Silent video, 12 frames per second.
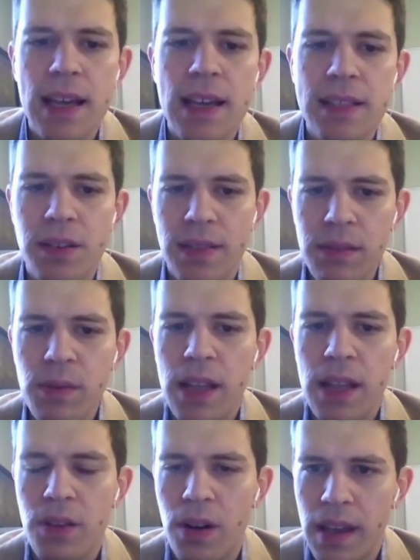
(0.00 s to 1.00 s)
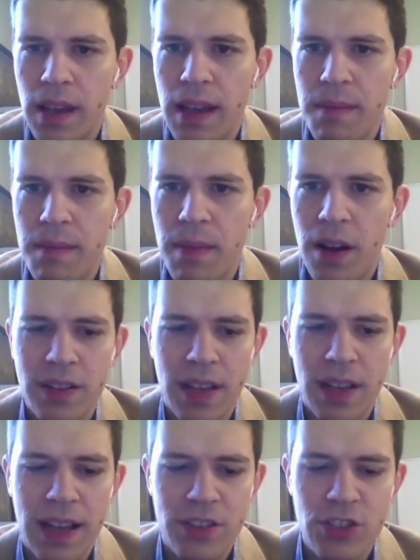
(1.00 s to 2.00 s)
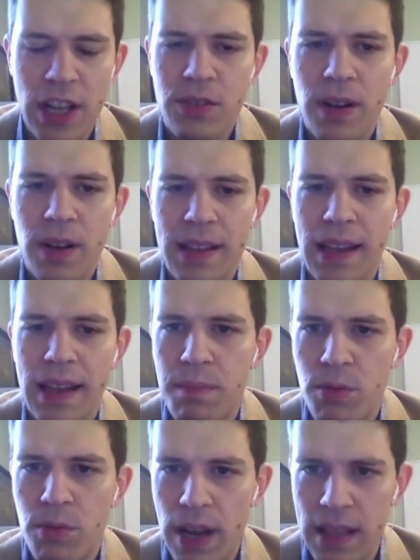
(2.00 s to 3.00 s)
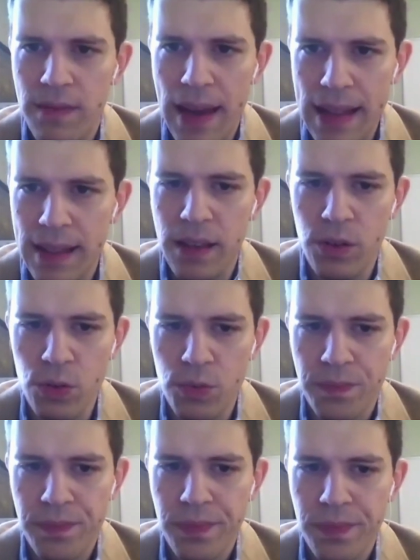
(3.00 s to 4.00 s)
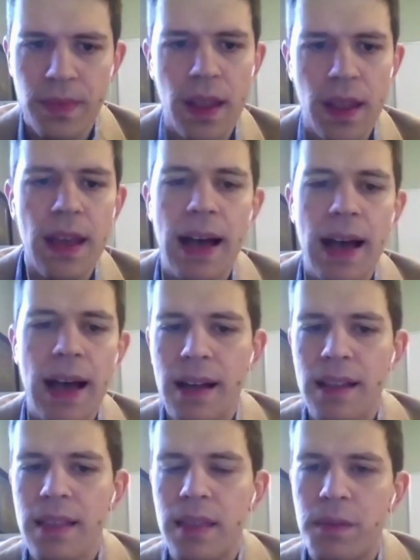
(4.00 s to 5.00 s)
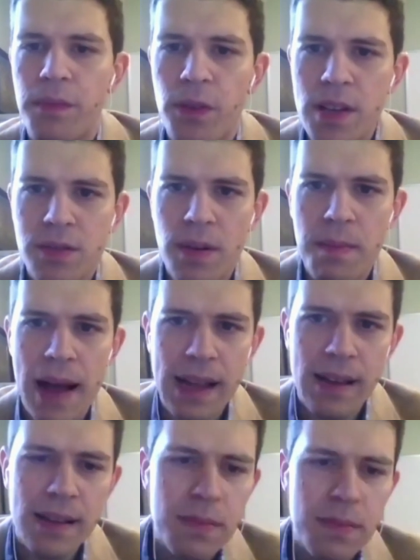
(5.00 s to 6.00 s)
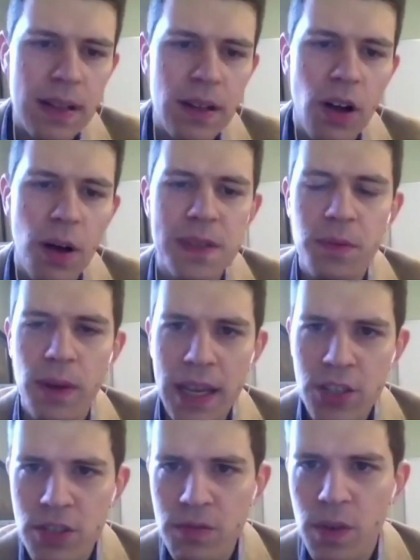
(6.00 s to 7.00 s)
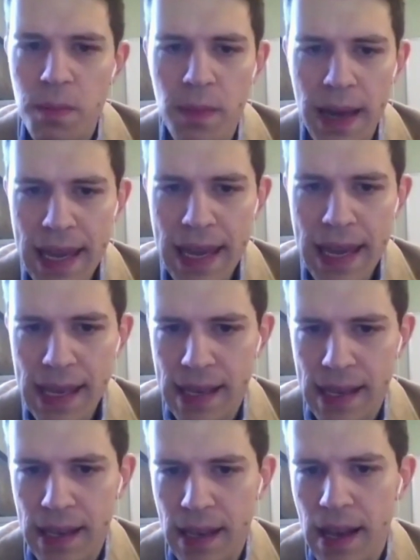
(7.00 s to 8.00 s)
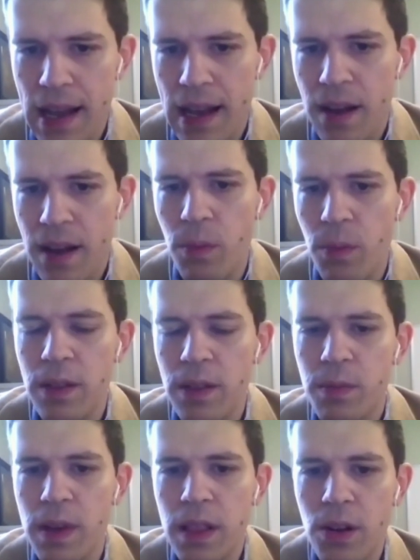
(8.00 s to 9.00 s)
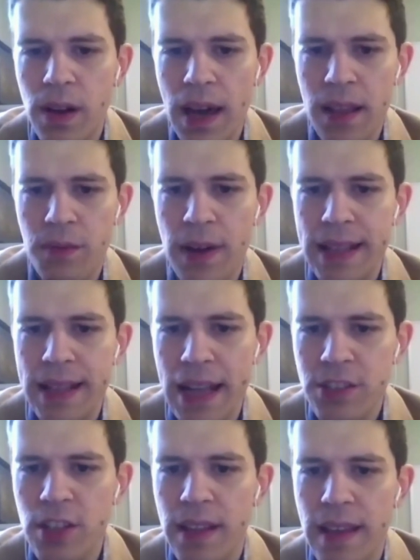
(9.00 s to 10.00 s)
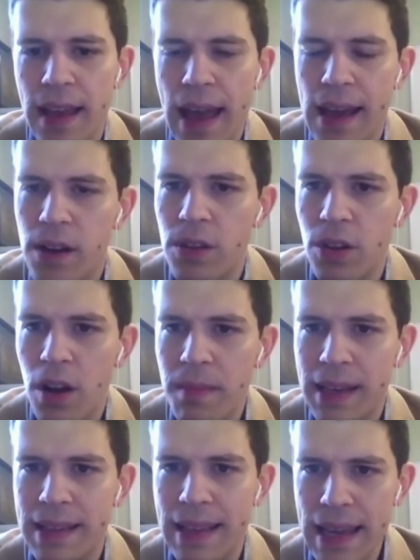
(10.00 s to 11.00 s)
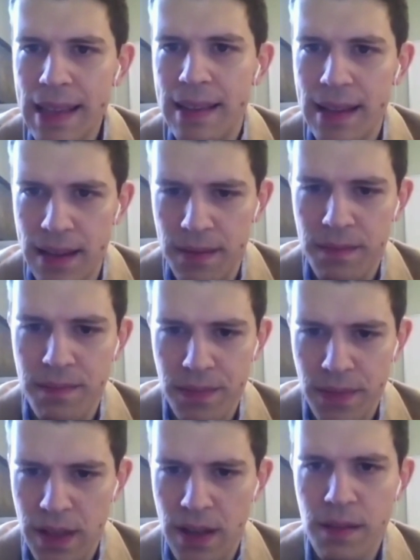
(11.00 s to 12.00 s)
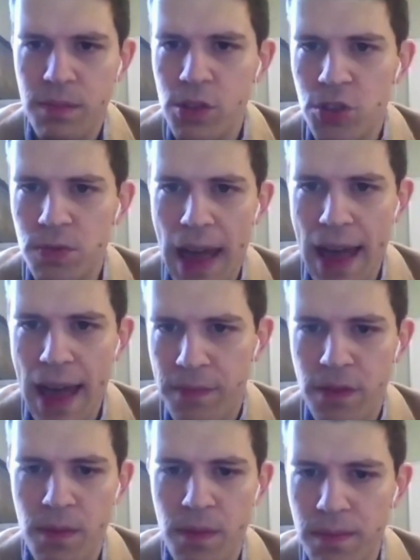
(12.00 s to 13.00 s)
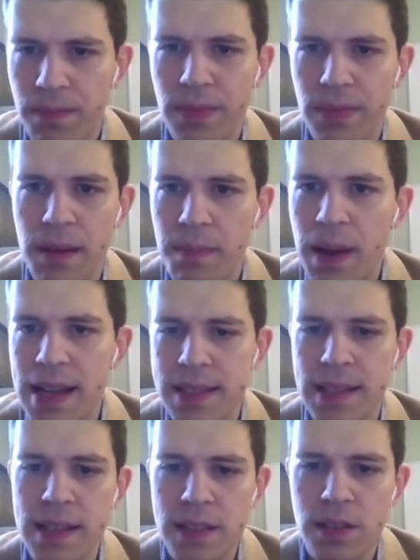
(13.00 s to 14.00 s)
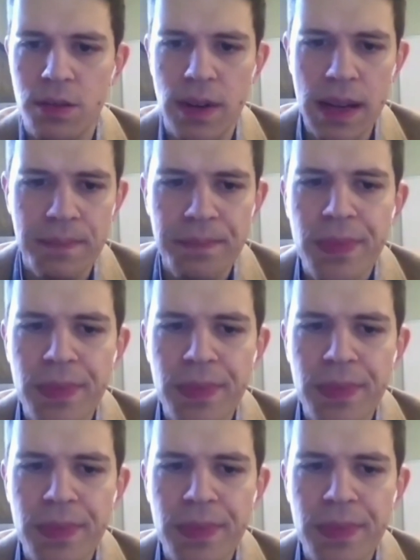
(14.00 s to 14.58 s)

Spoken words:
So then we are talking about generating a brand value. The first remarkable observation we make when we look at financial and economic data, which we have from past history,